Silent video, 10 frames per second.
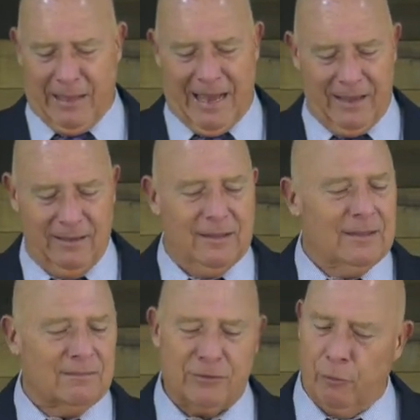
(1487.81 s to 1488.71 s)
I
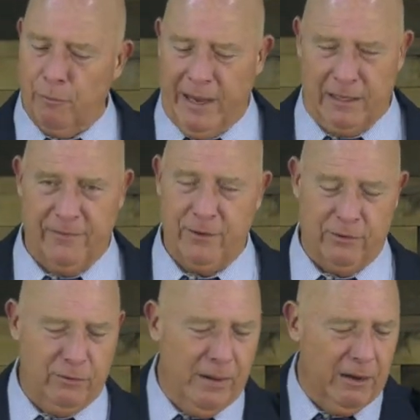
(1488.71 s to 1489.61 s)
don't mind if you
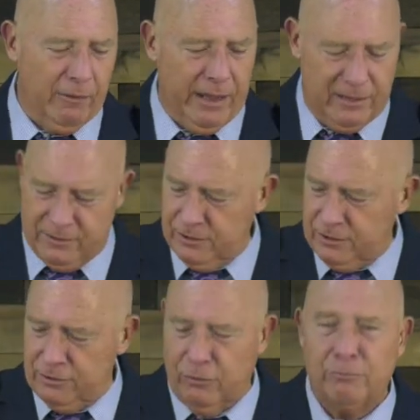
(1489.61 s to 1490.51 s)
do. My writing's
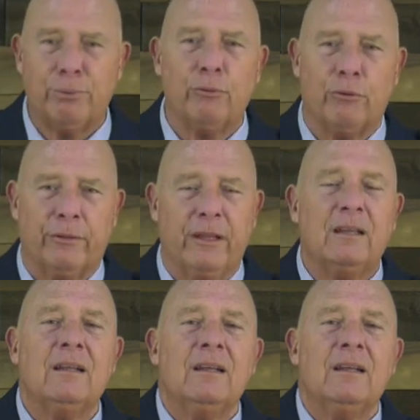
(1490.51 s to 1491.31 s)
just so poor that